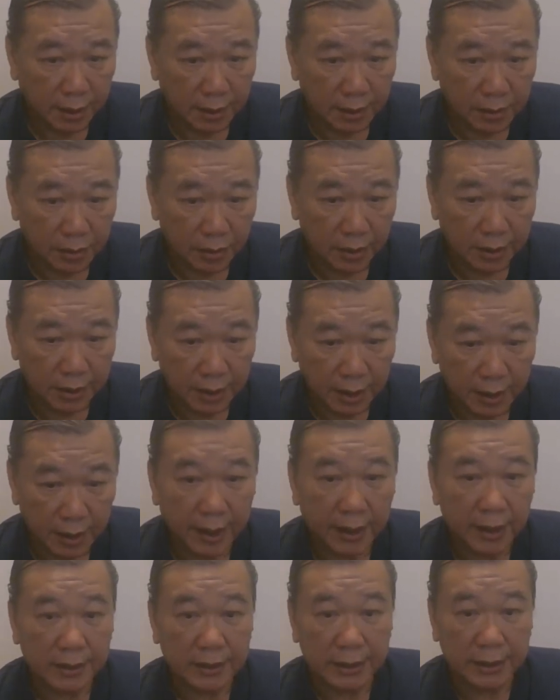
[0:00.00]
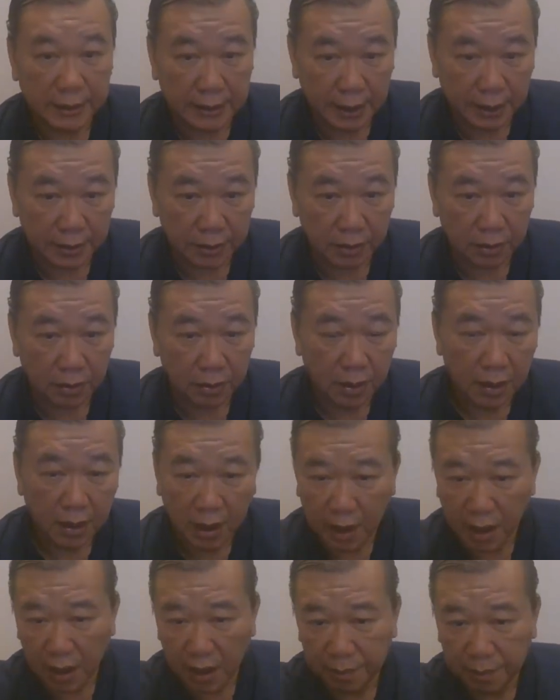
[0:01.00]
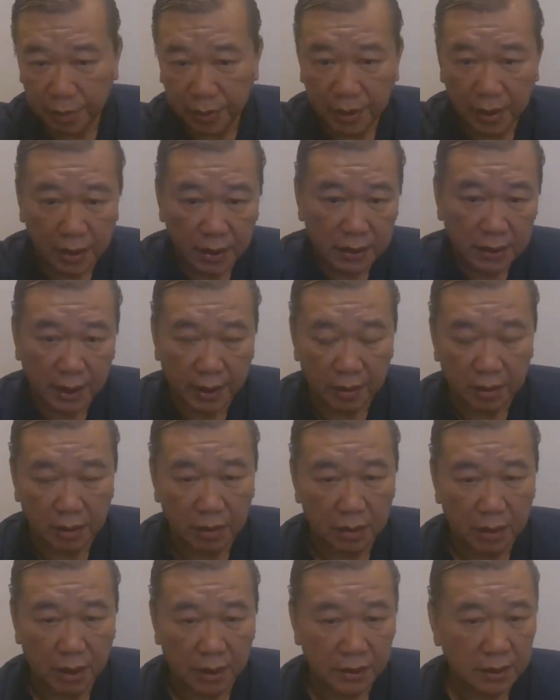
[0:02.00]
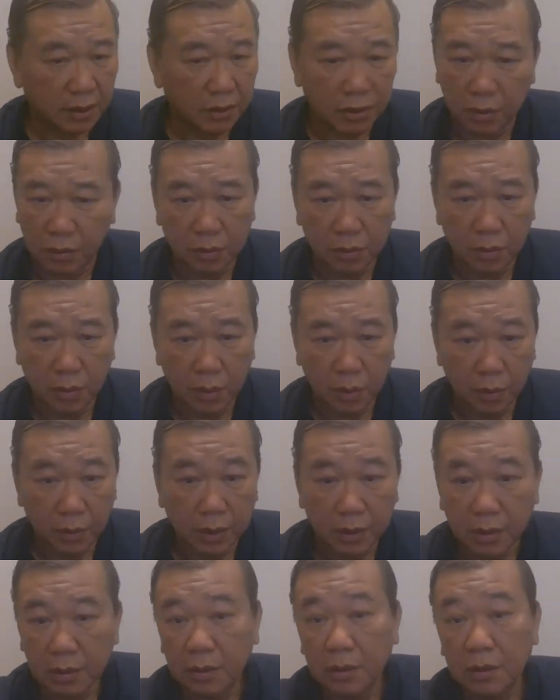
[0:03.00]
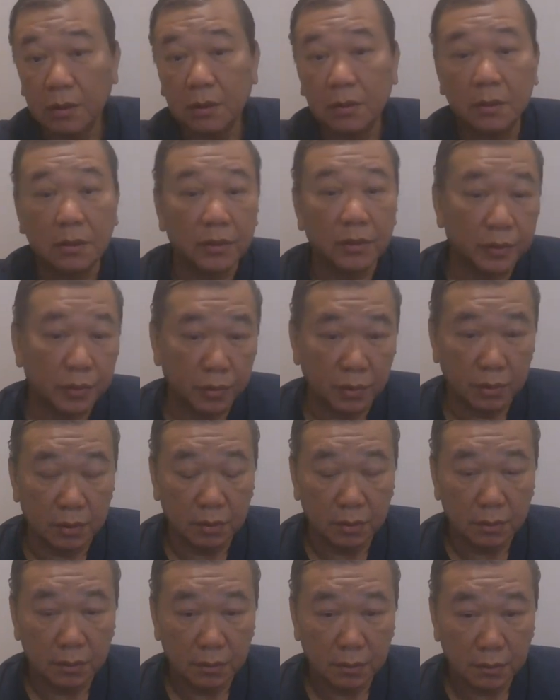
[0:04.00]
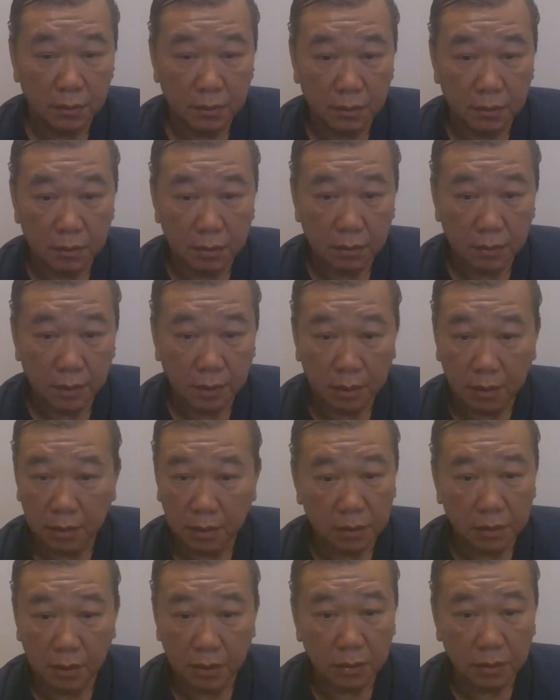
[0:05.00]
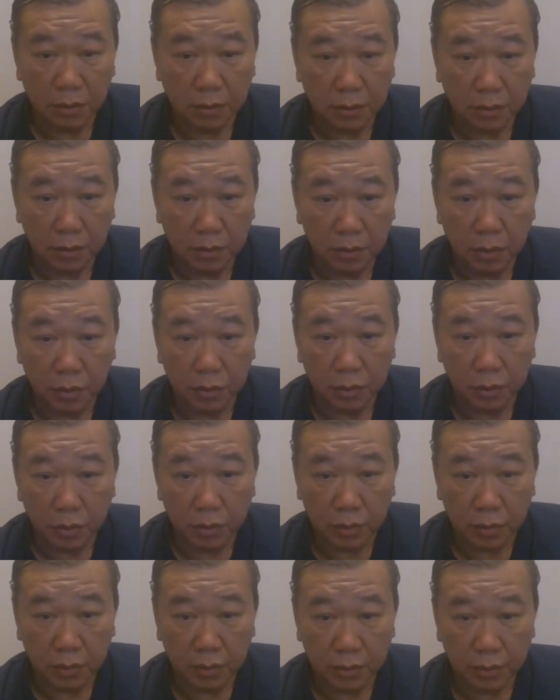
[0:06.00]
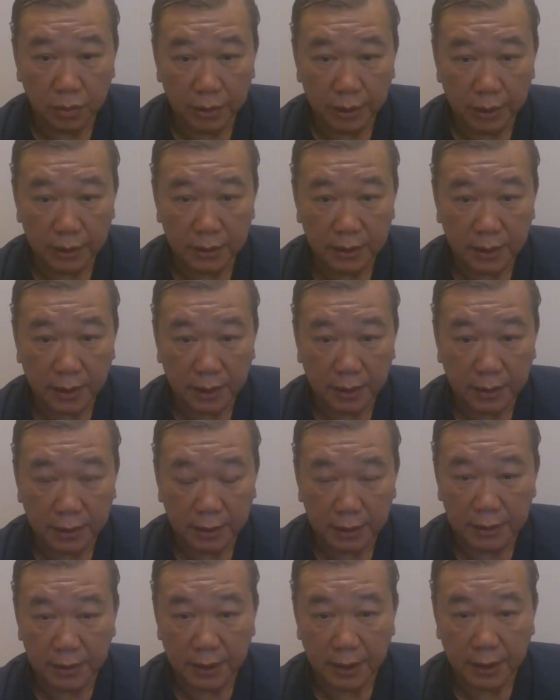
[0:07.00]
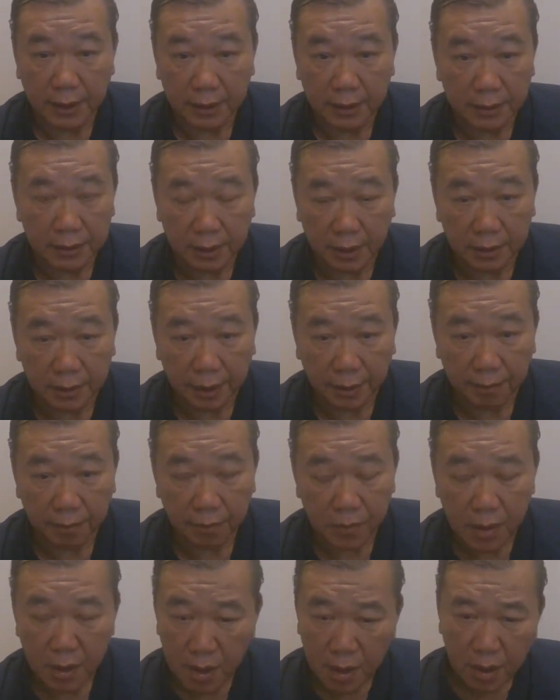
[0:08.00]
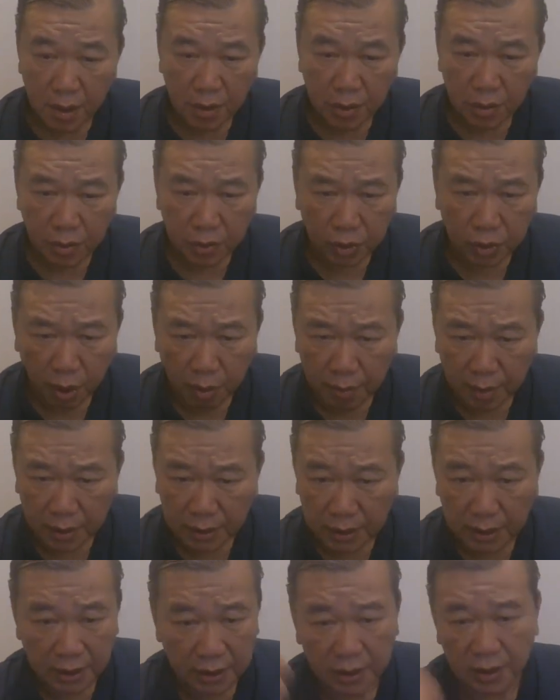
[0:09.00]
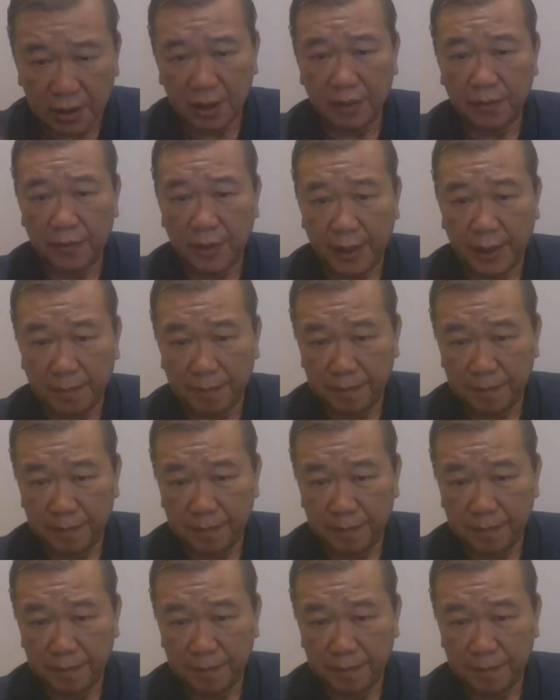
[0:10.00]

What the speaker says: So they say, let us discuss now. I put it aside now. I said, no, we're not going to go through. We're going to go through this thing. You talk about genetic defect.